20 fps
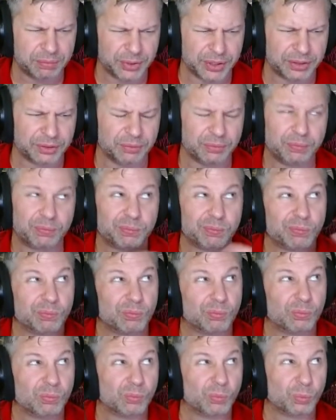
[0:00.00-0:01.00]
But
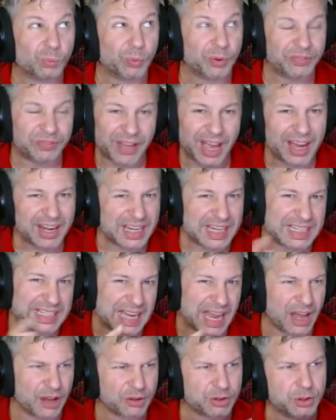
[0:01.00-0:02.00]
we've gotten it
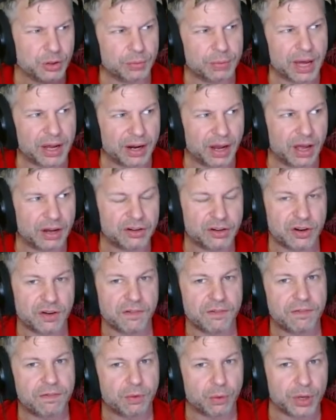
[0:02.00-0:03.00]
down to about
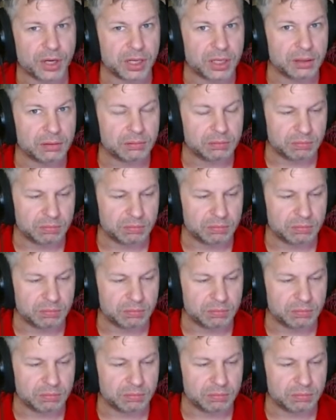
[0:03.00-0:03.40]
140